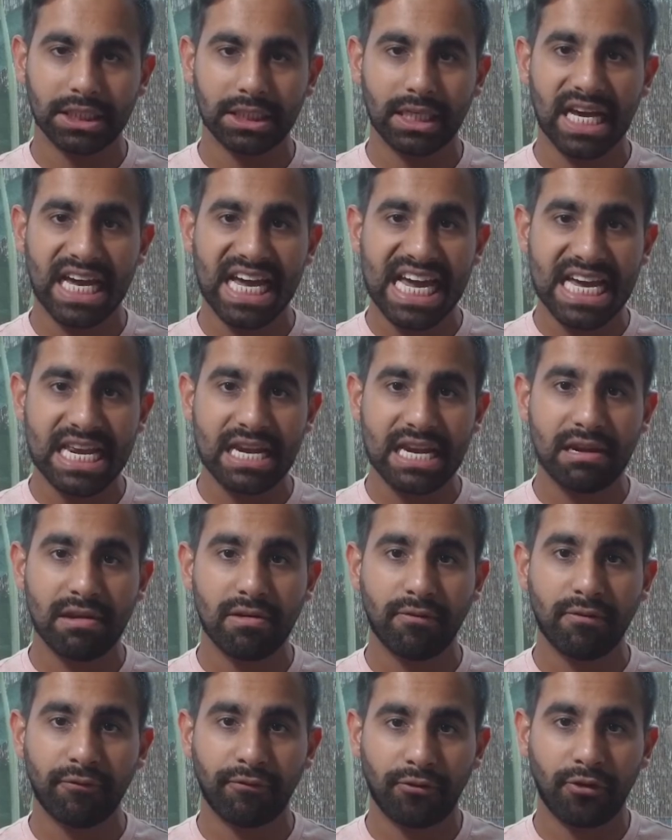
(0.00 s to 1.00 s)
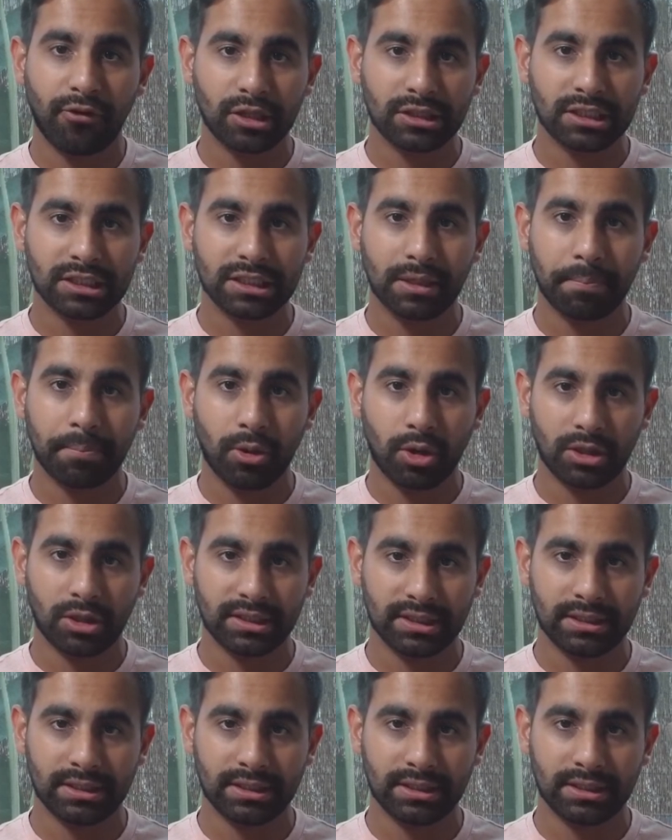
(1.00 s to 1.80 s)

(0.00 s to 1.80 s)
in first person.